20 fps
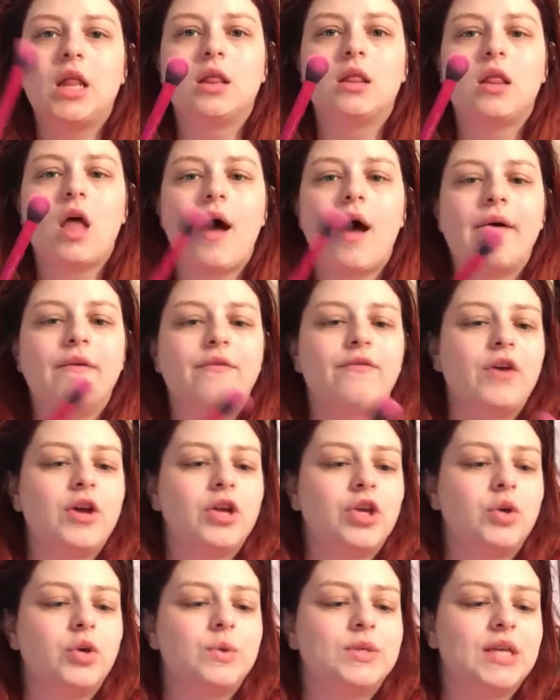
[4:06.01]
love
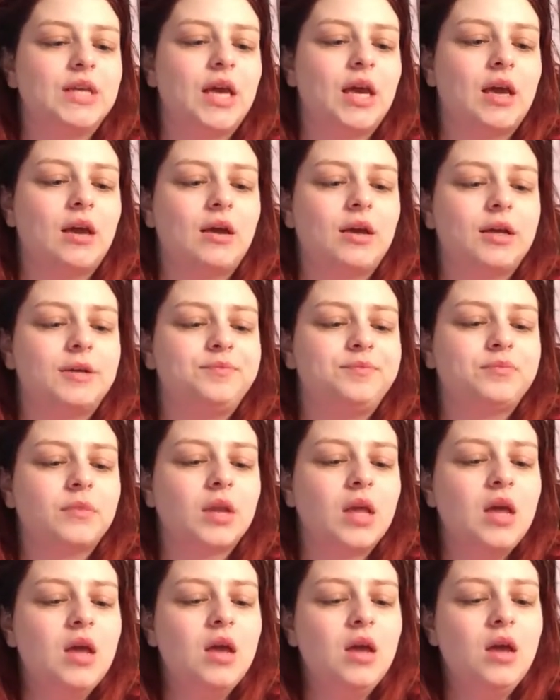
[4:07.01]
using
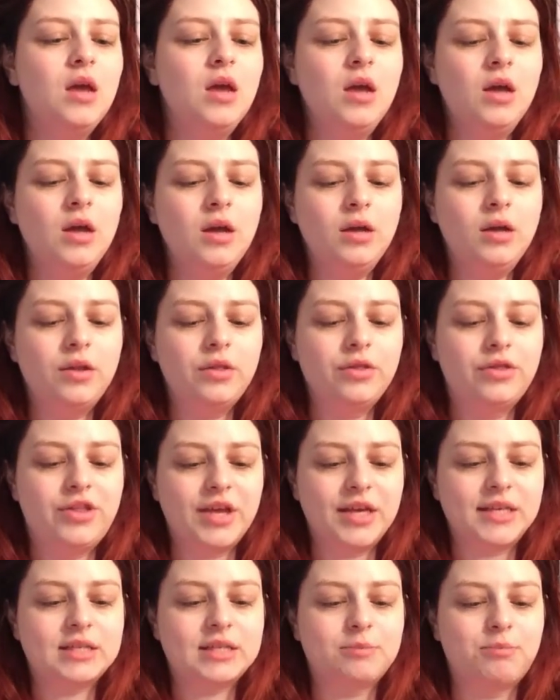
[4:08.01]

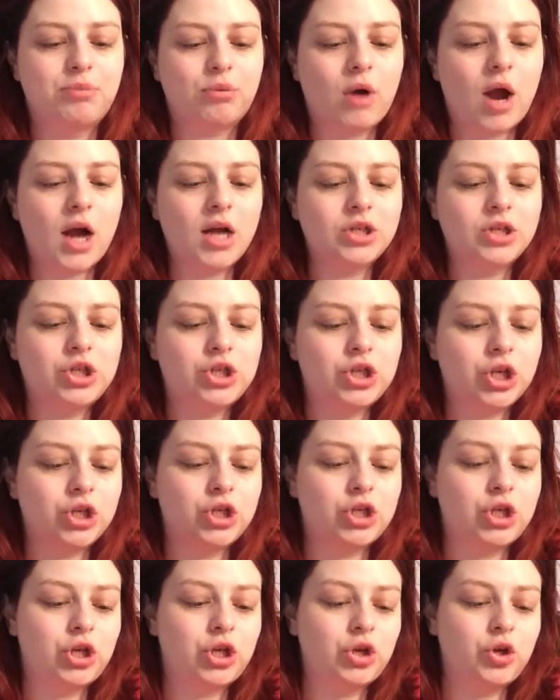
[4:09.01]
this brush
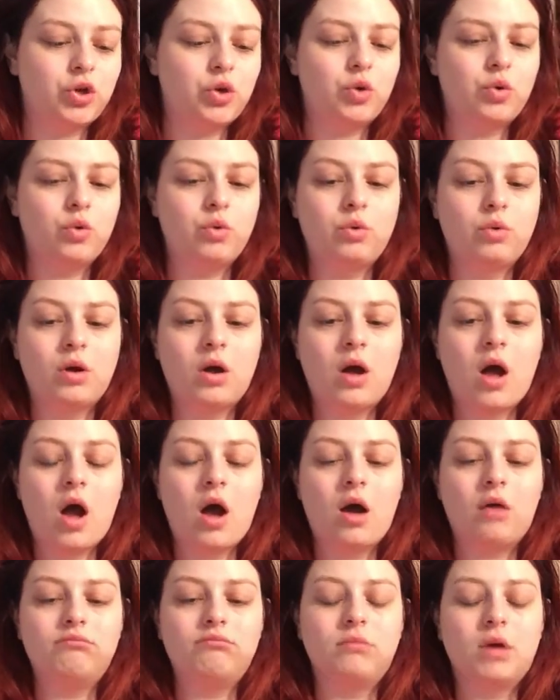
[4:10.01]
to
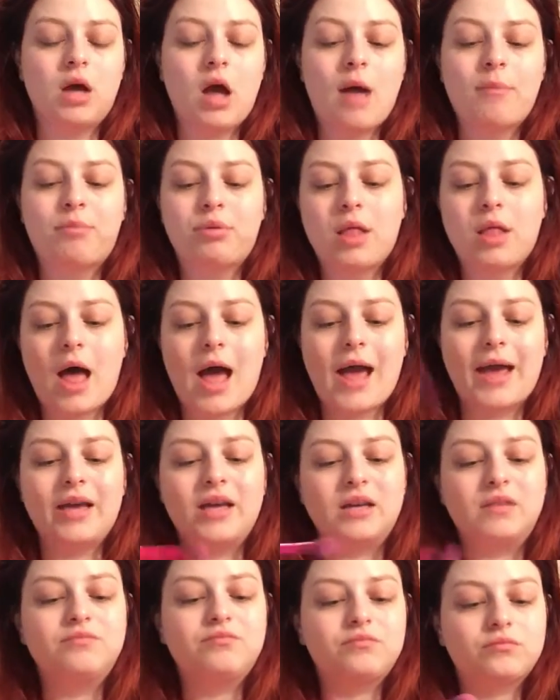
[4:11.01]

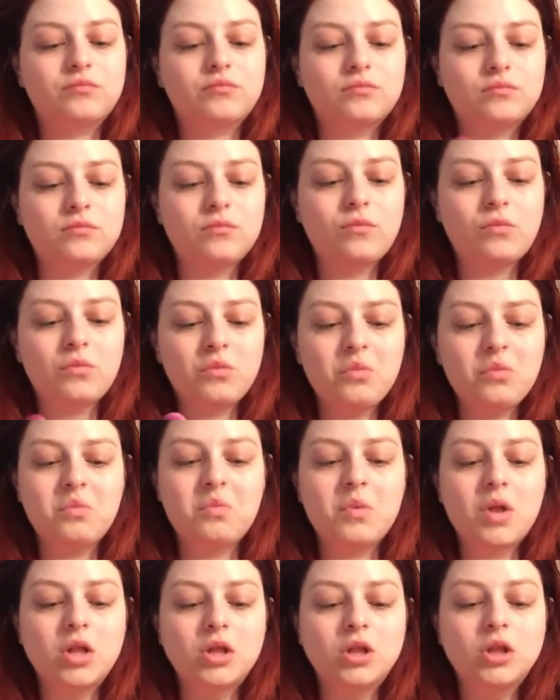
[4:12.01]
apply
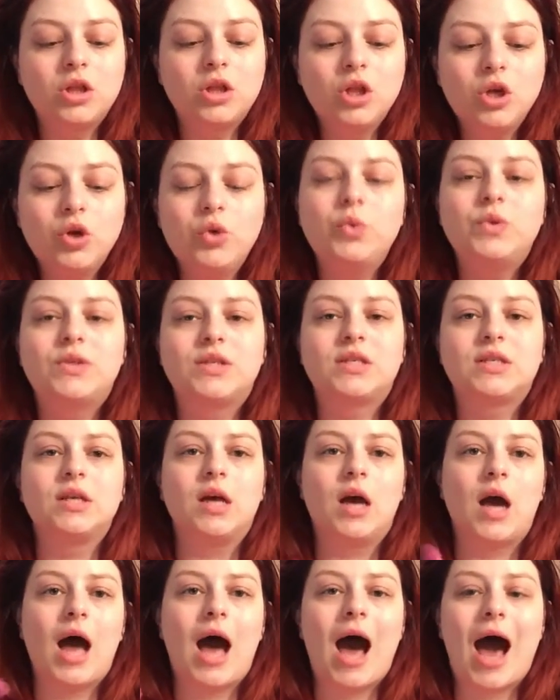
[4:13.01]
loose
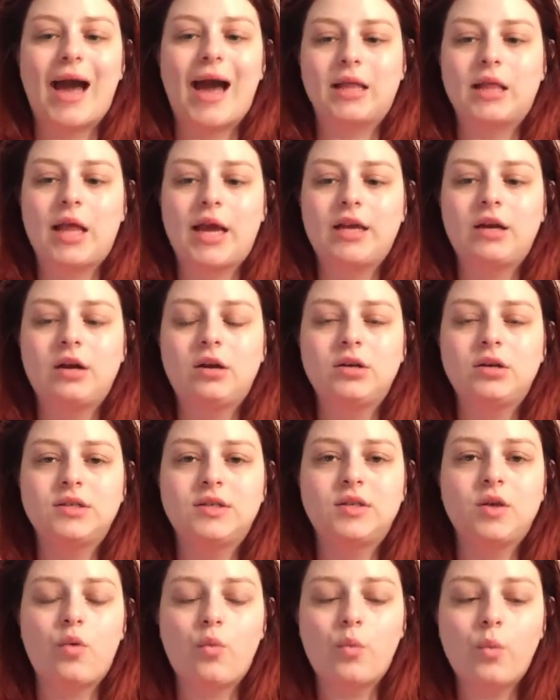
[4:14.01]

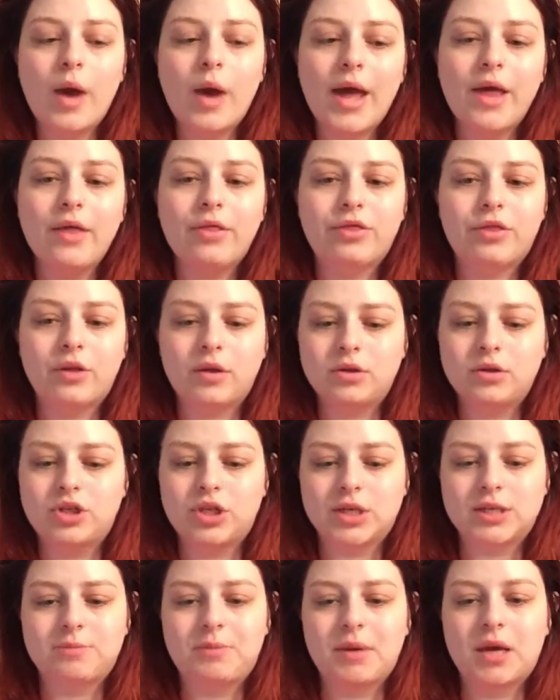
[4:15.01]
highlighters with,
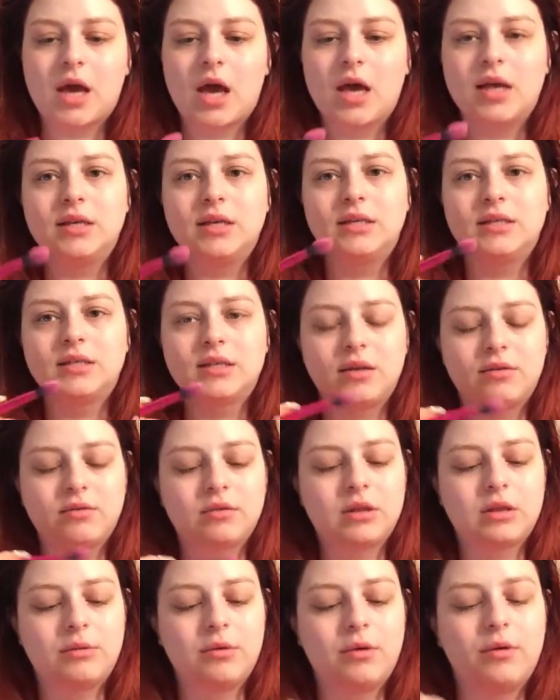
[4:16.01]
just because
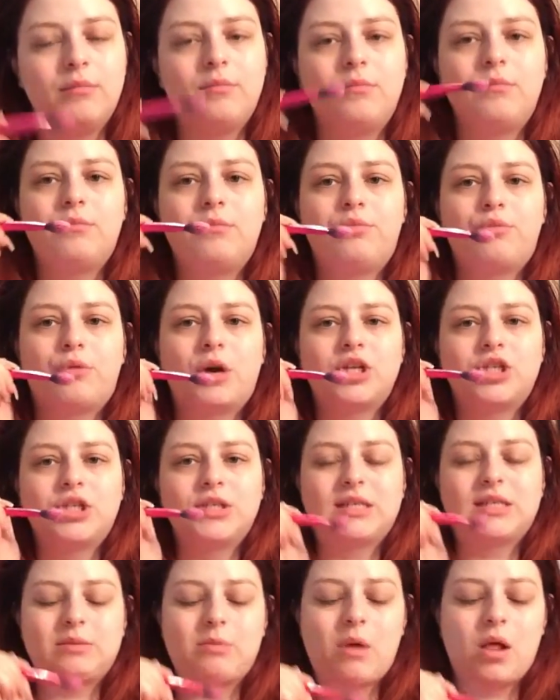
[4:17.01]
the brush
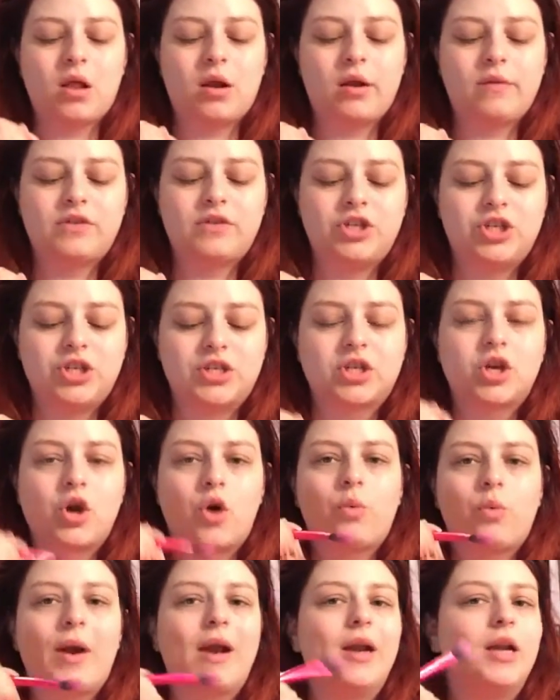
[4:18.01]
is small enough to just
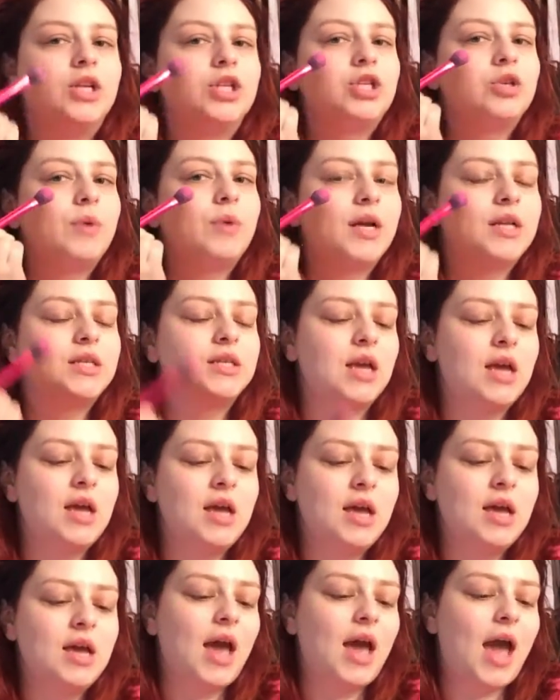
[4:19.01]
go right into it,
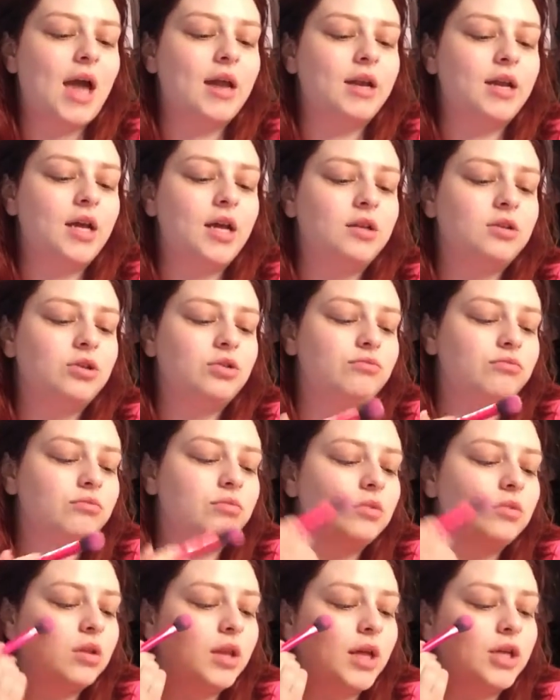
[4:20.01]
and it
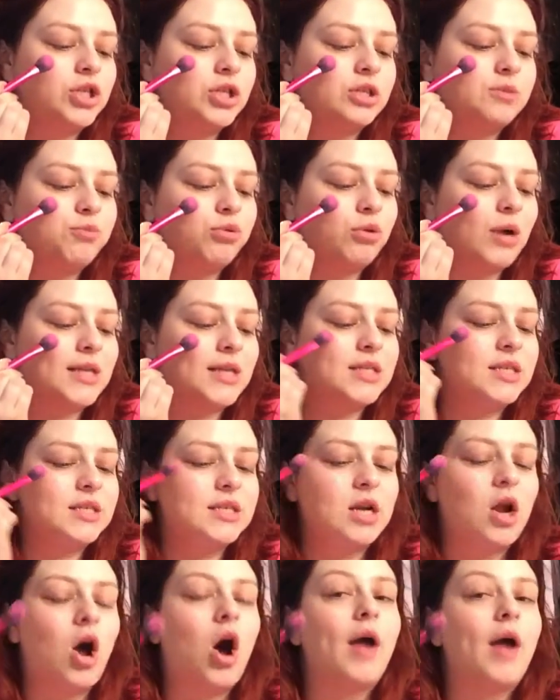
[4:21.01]
like just presses
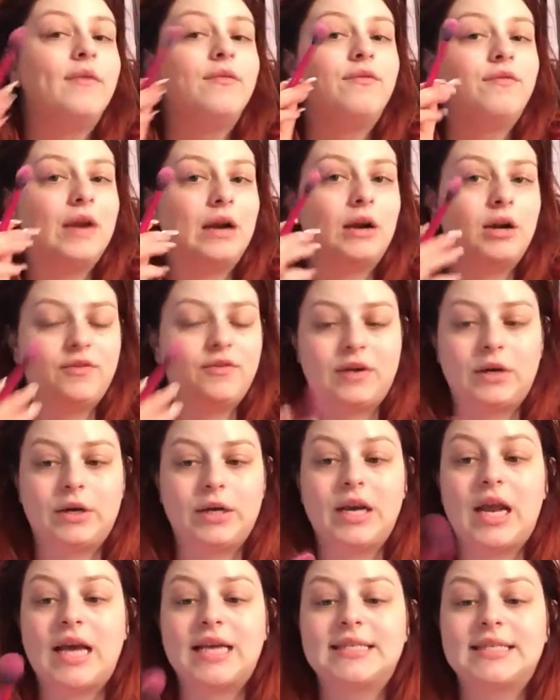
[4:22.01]
it on
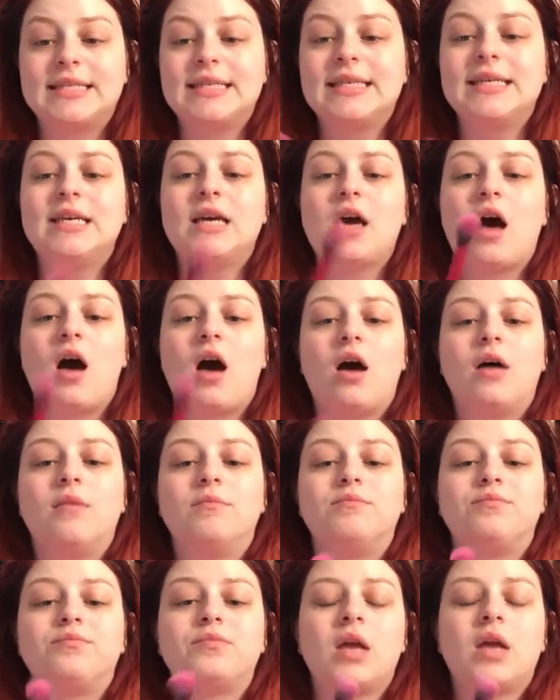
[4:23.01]
very nicely.
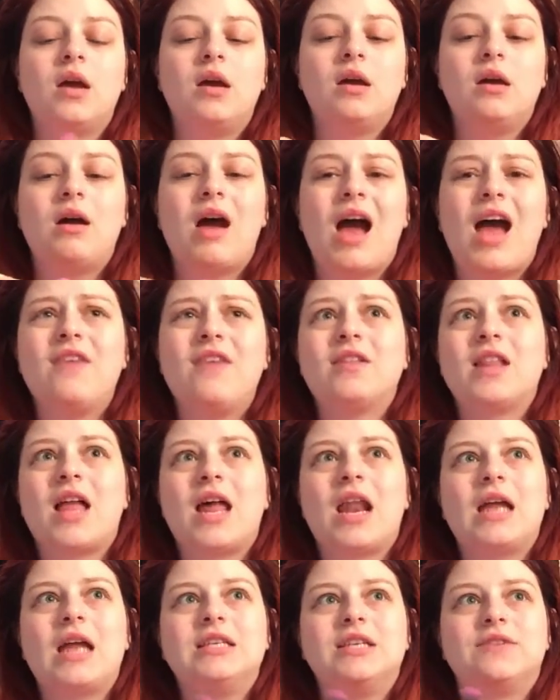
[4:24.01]
I have a
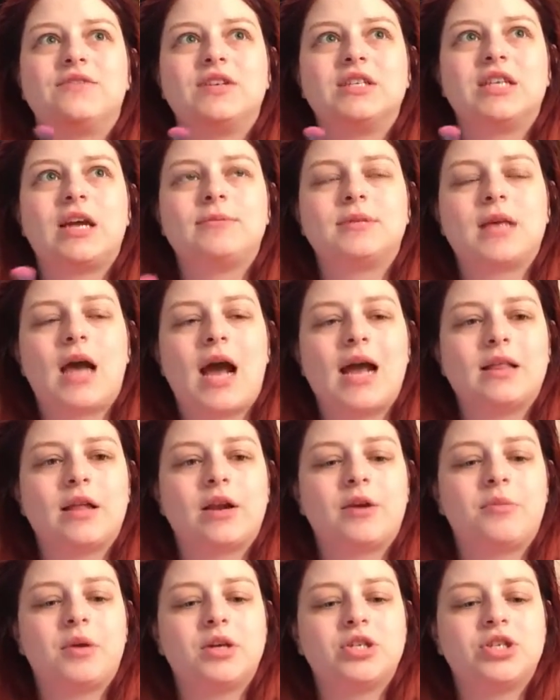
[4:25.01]
lot of different types of
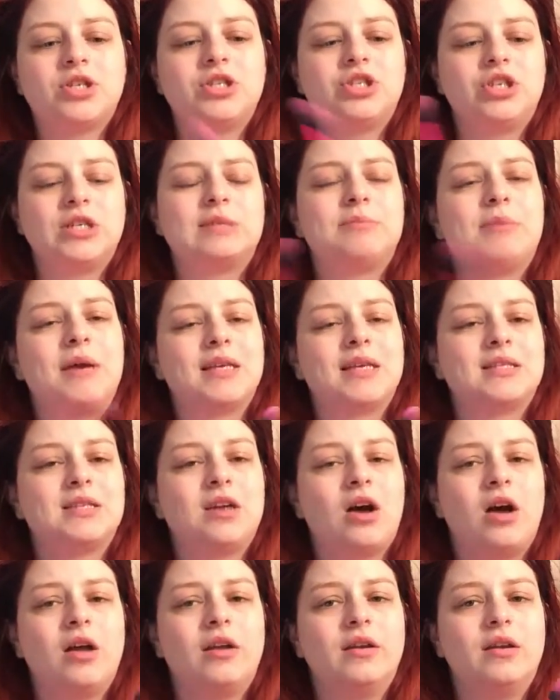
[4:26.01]
highlighter brushes just based
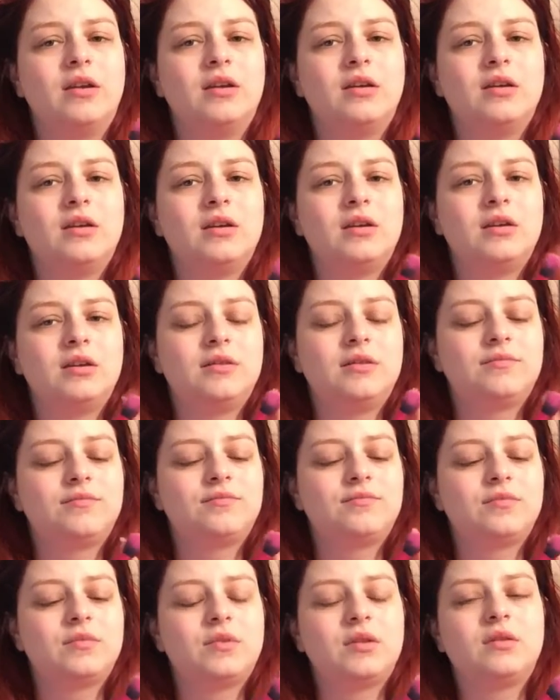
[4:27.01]
on
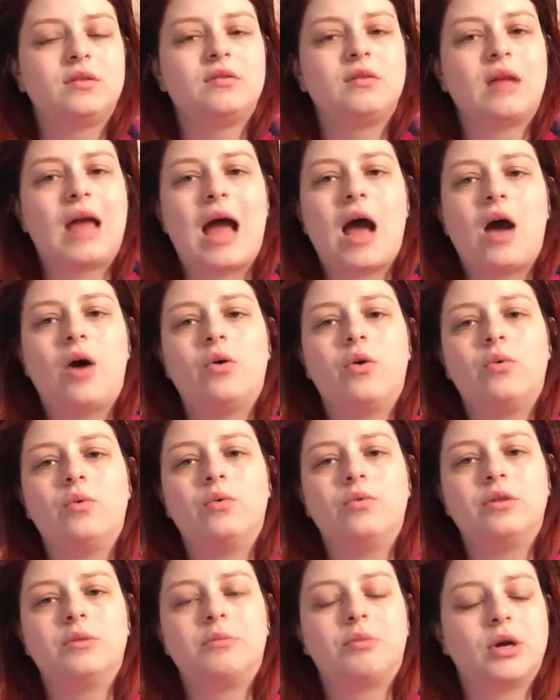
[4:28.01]

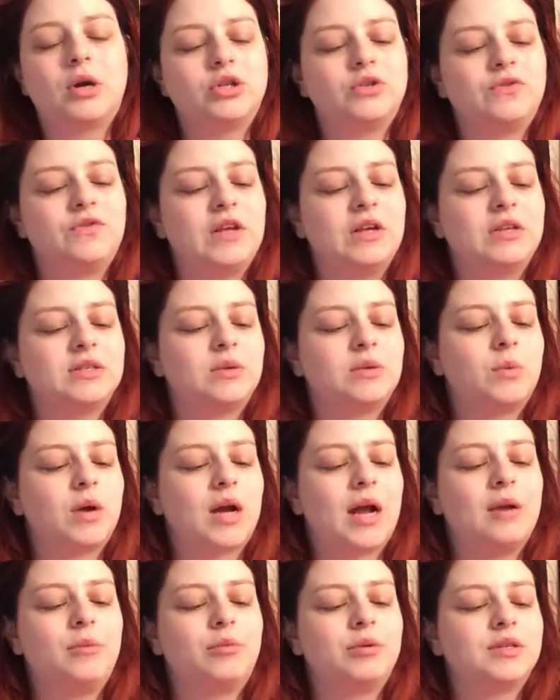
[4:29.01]
how the brush feels and what
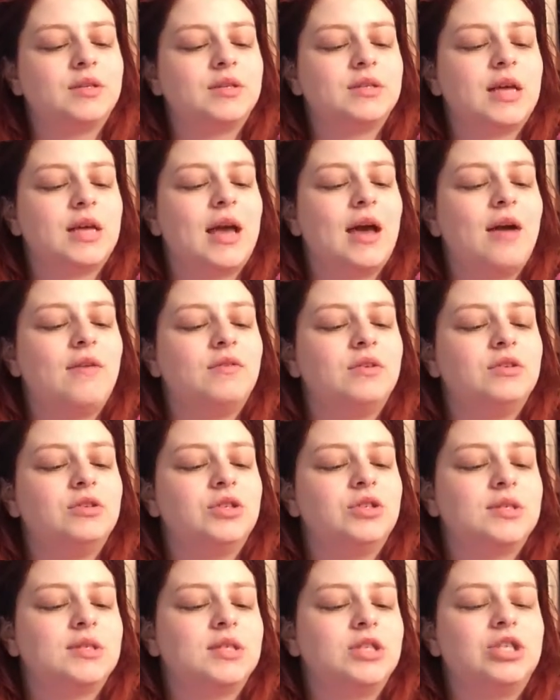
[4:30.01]
kind of bristles they have and
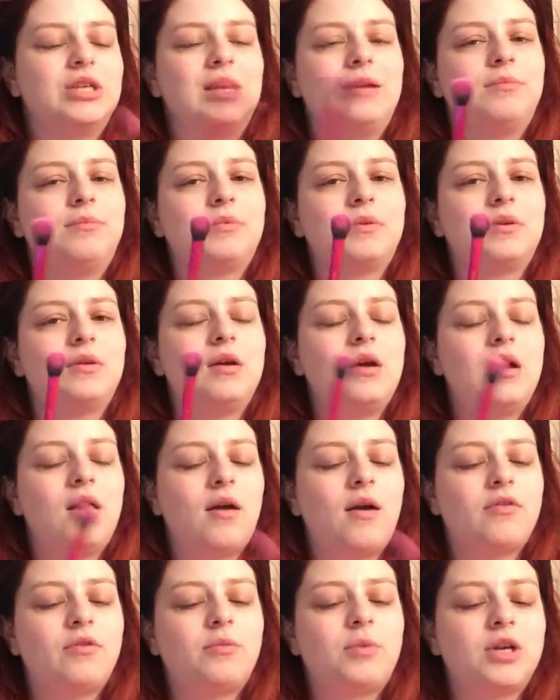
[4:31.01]
just the shape
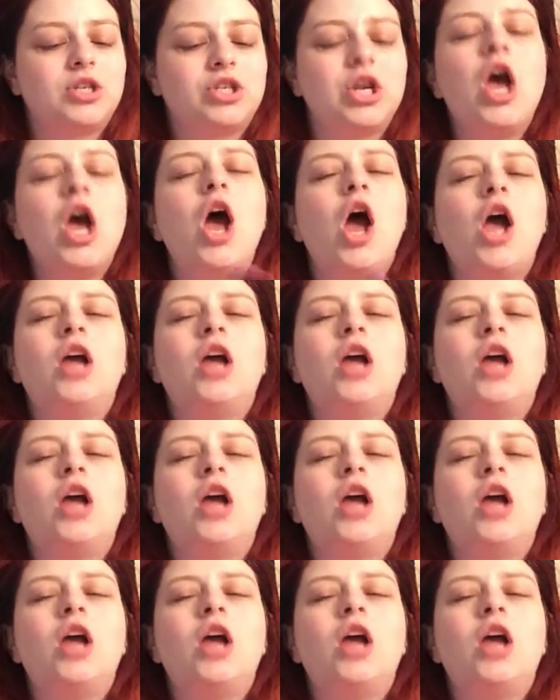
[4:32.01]
of the brush.